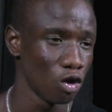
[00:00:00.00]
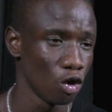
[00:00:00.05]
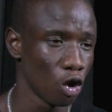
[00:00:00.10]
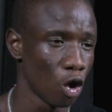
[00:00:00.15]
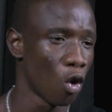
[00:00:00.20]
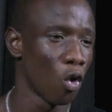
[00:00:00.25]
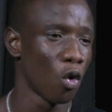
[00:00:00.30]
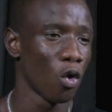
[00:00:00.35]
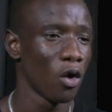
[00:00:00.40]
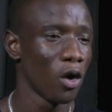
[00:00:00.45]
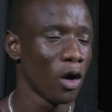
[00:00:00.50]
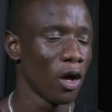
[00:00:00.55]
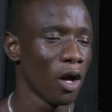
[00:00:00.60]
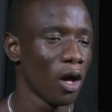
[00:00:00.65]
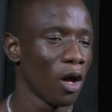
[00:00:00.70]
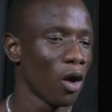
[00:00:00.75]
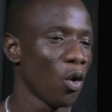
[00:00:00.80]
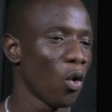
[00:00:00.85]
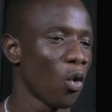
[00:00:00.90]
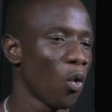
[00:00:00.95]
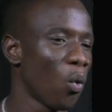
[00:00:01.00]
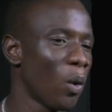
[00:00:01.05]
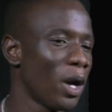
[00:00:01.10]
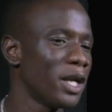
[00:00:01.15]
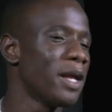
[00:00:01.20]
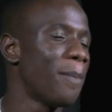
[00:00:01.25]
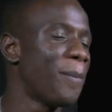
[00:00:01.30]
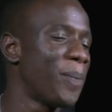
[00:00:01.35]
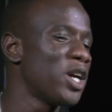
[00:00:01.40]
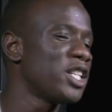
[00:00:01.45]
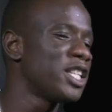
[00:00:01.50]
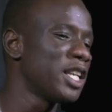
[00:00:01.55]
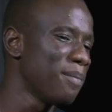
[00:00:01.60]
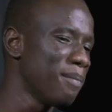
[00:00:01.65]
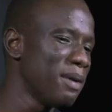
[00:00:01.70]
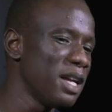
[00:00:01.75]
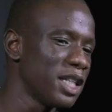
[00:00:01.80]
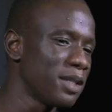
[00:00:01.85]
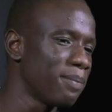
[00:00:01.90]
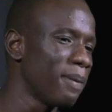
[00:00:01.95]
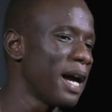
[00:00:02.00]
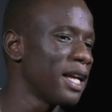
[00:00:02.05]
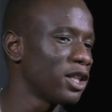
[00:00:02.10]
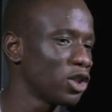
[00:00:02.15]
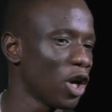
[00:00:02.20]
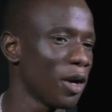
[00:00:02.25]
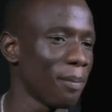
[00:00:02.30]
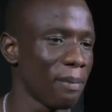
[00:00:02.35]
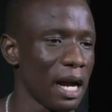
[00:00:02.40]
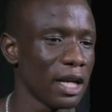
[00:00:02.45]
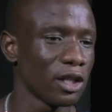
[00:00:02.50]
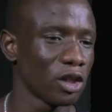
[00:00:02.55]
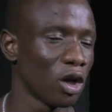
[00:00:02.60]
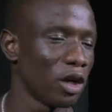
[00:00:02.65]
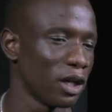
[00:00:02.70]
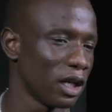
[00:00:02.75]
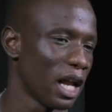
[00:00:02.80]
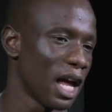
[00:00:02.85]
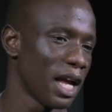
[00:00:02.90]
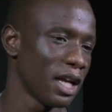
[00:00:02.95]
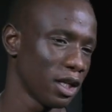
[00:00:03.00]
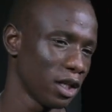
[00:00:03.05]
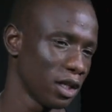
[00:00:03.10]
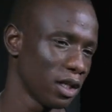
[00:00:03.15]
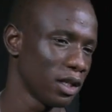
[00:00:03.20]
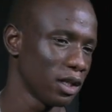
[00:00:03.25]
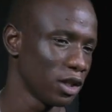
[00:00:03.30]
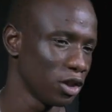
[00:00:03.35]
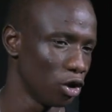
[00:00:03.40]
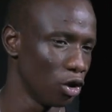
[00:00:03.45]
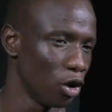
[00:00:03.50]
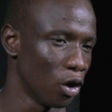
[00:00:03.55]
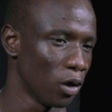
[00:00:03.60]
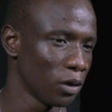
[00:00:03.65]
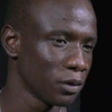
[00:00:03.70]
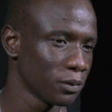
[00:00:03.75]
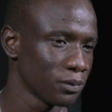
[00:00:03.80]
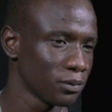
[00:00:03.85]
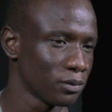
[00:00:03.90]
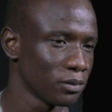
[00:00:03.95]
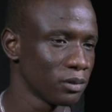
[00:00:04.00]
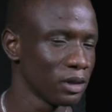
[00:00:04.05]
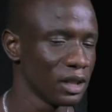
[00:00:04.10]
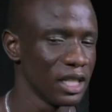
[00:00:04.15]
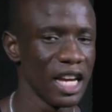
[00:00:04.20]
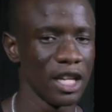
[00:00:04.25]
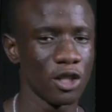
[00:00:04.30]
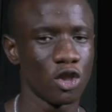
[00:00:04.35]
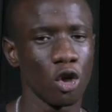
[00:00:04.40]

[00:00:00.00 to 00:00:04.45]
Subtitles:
you know what the person means by Turn by Turn, like, you know. Yeah,